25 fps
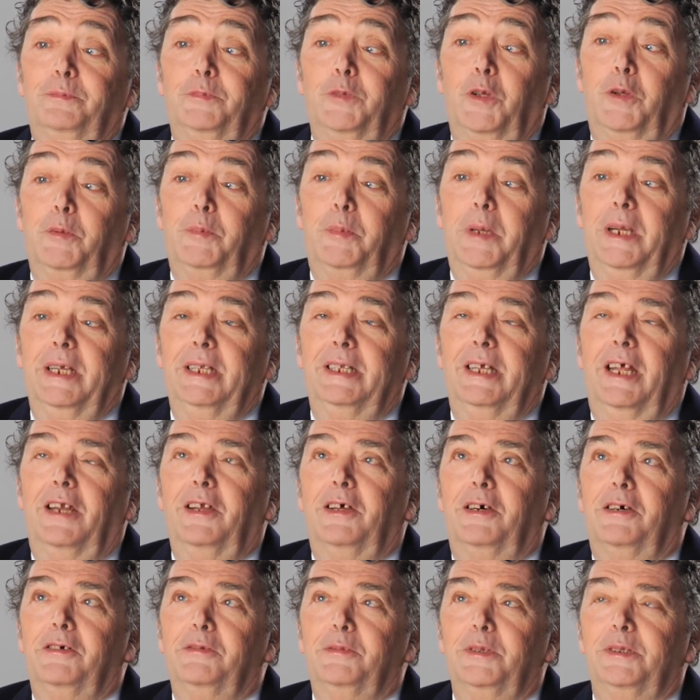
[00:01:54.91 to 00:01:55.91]
not being their
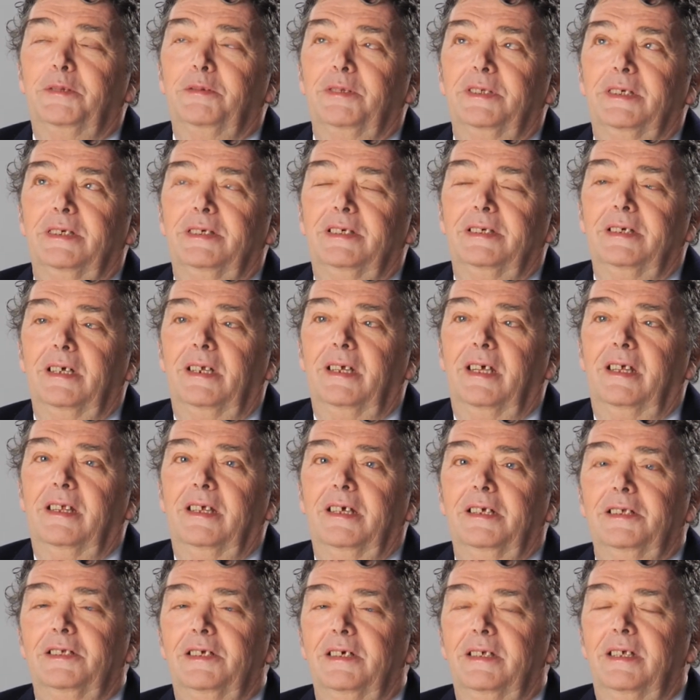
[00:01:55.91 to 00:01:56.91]
life, which was a silly
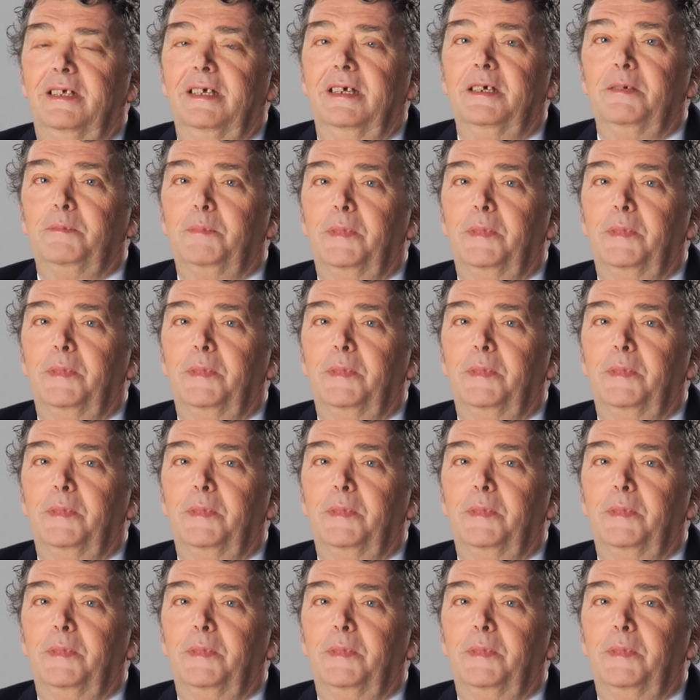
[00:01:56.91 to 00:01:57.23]
thing to think.